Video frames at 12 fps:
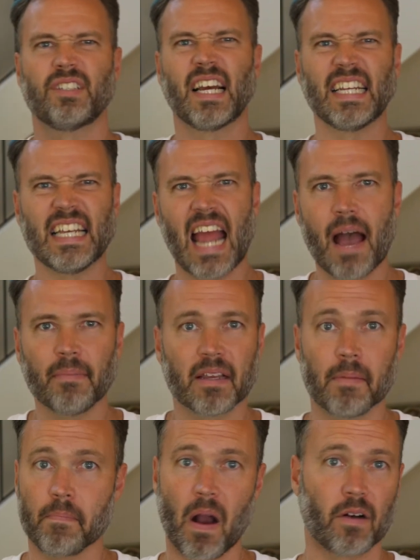dynamic
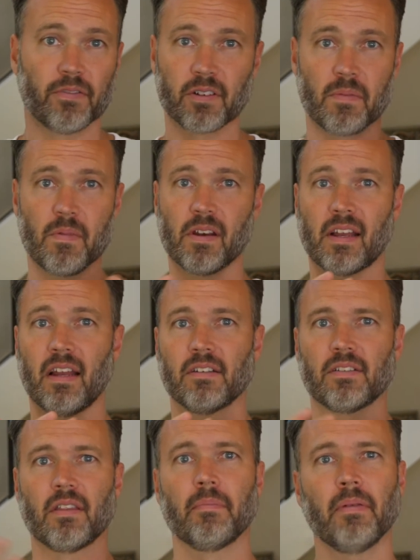and powerful communicators
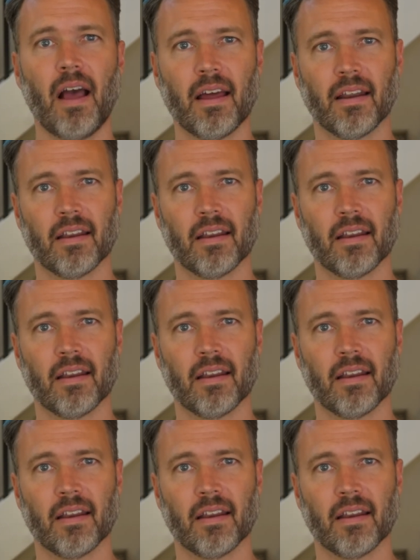on the planet.